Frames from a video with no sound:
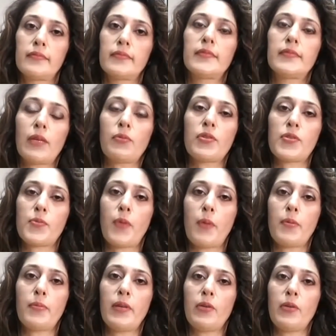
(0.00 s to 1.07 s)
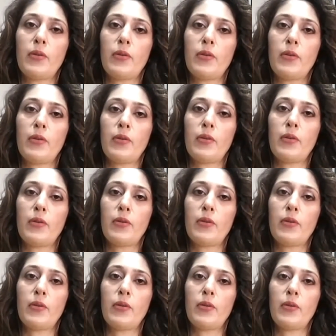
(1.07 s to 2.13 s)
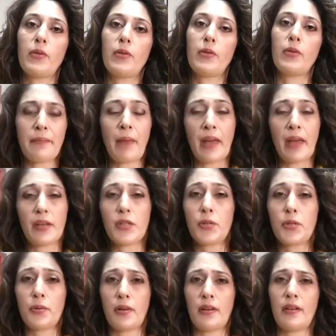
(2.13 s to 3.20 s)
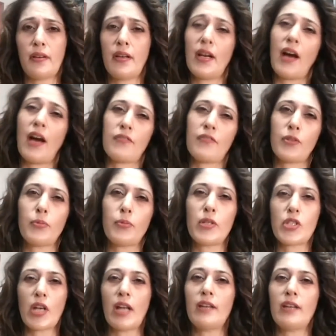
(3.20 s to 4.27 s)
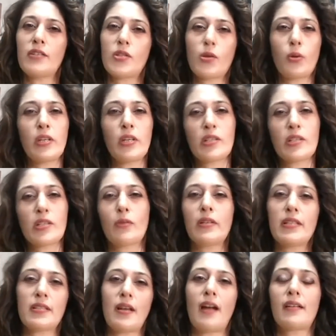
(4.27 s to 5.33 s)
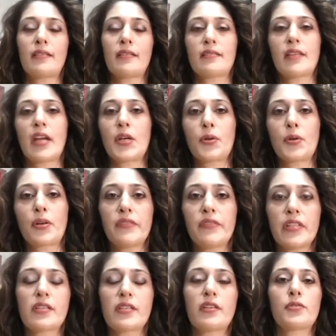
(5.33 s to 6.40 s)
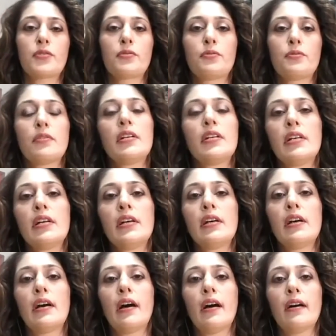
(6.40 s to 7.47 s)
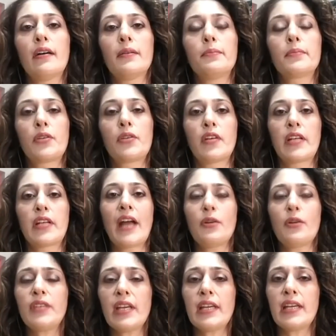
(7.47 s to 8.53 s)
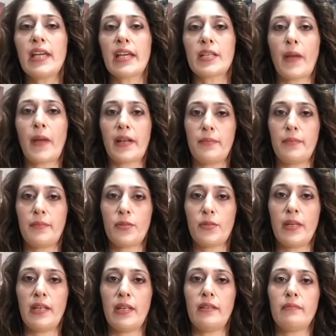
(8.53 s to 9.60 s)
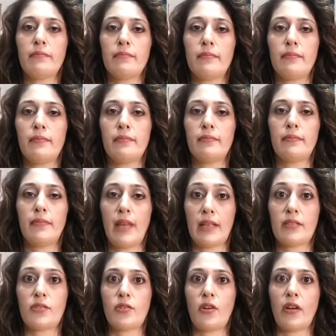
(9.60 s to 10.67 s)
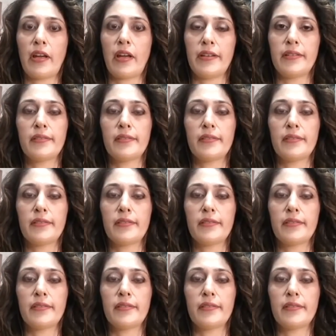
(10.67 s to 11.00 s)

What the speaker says: That was probably what he must have thought, that let me just get married to her, and after which I'll slowly, slowly start trying to convince her to convert. I don't think he expected me to be that strong-headed.